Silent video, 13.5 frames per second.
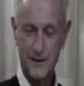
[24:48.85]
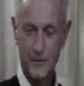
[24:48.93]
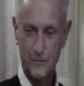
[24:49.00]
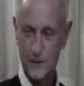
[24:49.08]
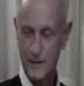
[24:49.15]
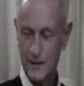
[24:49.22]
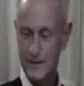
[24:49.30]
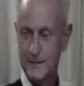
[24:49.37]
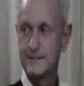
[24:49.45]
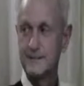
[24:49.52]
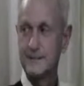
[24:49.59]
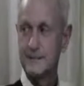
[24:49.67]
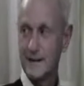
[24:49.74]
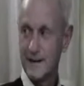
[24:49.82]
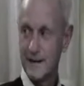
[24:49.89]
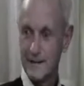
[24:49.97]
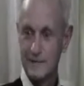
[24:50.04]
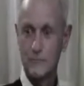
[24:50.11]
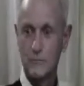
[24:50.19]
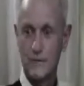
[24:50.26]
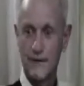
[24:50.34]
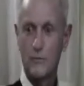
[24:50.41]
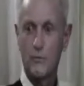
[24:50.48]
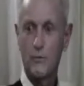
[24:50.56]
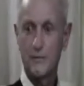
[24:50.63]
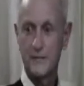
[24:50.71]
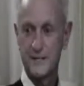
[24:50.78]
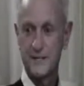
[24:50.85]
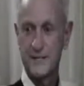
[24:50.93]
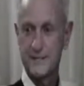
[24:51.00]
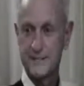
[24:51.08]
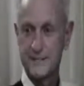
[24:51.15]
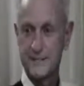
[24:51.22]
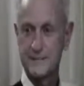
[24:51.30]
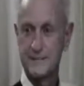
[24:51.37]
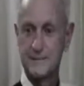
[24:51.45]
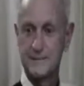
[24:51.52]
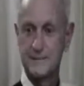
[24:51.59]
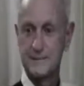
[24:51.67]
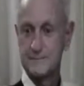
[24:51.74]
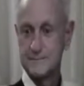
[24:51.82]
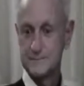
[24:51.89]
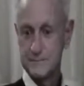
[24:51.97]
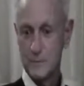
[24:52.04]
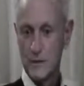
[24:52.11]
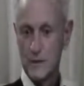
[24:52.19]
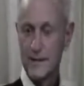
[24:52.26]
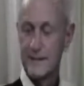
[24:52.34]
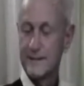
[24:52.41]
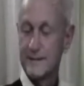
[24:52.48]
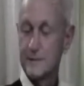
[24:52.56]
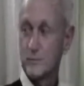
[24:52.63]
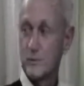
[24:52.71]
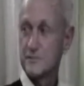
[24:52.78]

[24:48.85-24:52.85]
right? And, well, that won't be addicting. Well, that didn't work